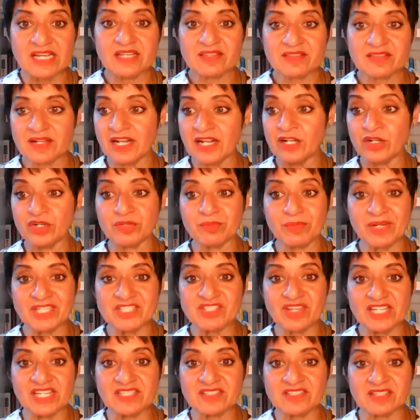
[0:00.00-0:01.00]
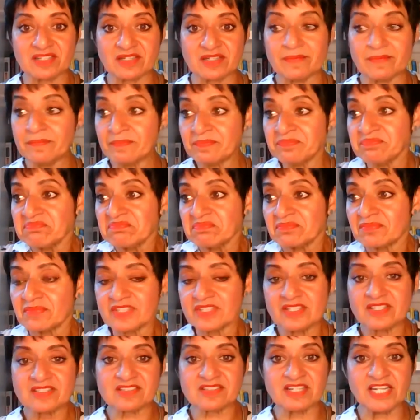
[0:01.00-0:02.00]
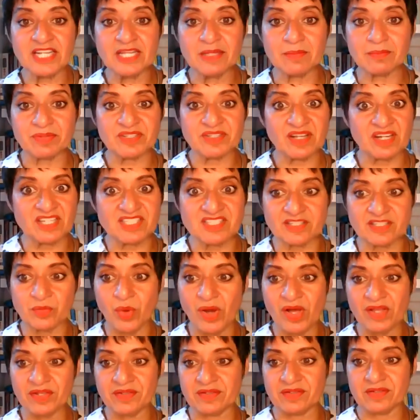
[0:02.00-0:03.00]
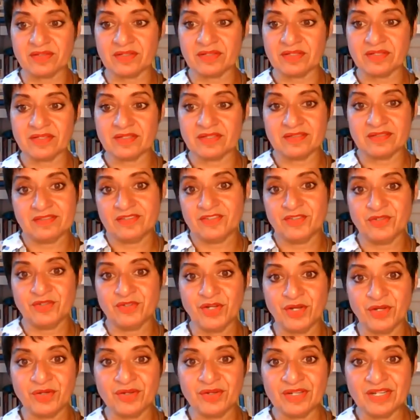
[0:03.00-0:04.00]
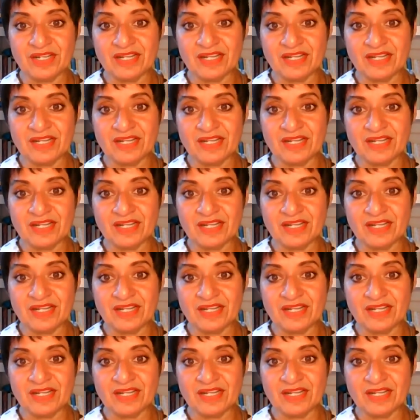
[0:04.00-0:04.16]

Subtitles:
Then I look at my data, sleep 91, you know?